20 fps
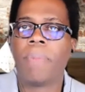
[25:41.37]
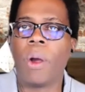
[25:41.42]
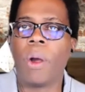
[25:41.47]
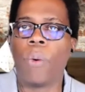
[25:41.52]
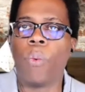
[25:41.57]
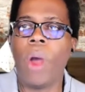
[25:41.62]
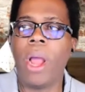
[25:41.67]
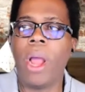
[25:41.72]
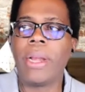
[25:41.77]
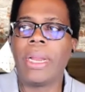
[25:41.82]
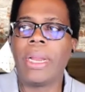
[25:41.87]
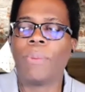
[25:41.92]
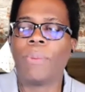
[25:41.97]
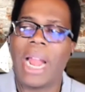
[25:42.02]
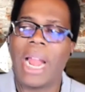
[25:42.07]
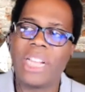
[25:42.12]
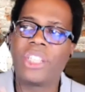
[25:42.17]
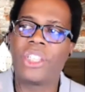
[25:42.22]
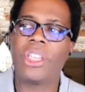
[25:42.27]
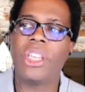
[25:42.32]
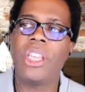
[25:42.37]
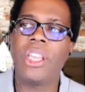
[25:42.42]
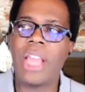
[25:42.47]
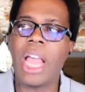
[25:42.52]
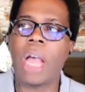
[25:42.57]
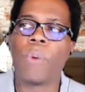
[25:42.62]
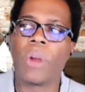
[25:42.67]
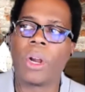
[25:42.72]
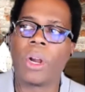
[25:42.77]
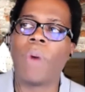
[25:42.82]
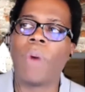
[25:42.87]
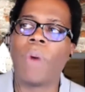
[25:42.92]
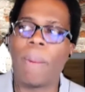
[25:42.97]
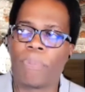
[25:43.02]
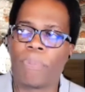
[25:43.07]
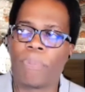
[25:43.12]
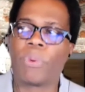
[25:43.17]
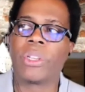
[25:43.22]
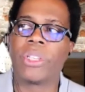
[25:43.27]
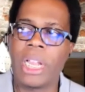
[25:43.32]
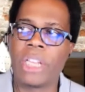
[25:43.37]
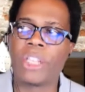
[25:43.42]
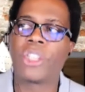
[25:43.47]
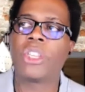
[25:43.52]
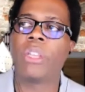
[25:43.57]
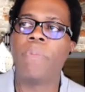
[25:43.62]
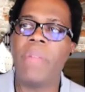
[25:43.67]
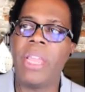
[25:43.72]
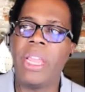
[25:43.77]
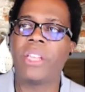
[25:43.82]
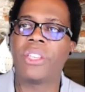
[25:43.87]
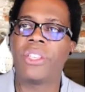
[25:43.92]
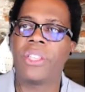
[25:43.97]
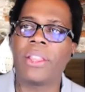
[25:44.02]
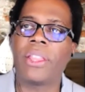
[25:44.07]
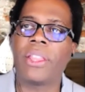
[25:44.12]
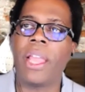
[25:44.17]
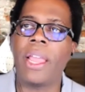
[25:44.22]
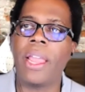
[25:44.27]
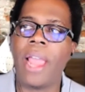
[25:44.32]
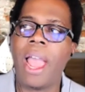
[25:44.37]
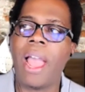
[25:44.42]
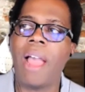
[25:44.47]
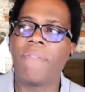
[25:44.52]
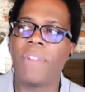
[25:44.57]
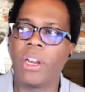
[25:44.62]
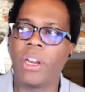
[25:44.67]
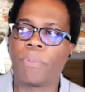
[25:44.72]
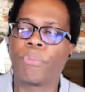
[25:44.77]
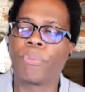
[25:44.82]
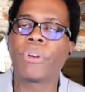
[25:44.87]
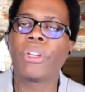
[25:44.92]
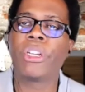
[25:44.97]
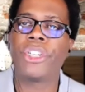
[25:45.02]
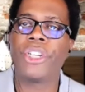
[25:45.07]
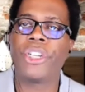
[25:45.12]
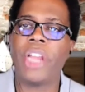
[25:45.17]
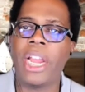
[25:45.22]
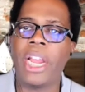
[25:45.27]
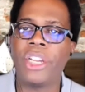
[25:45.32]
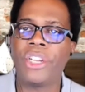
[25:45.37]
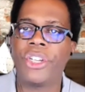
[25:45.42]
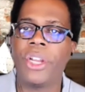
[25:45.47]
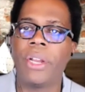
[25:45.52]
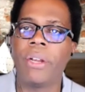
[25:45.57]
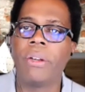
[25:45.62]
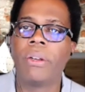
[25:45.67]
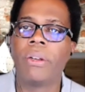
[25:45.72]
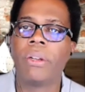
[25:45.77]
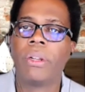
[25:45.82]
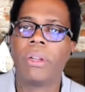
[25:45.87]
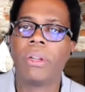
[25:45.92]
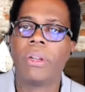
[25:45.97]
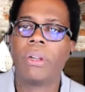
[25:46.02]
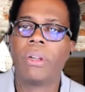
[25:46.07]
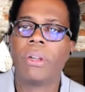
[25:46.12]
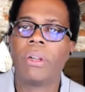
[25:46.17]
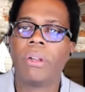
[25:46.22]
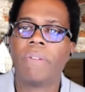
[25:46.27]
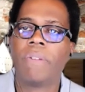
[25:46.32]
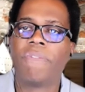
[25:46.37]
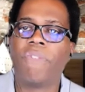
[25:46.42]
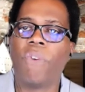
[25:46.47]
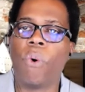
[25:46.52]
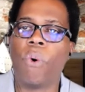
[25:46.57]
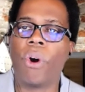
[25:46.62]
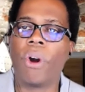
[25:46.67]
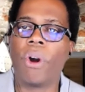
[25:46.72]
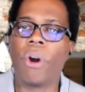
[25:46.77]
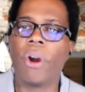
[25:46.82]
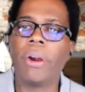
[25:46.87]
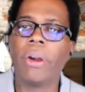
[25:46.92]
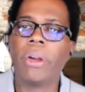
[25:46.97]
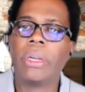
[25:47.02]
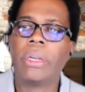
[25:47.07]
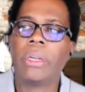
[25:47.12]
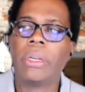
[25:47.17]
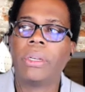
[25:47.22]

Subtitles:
But when I see that, what it represents to me is that they have an appreciation for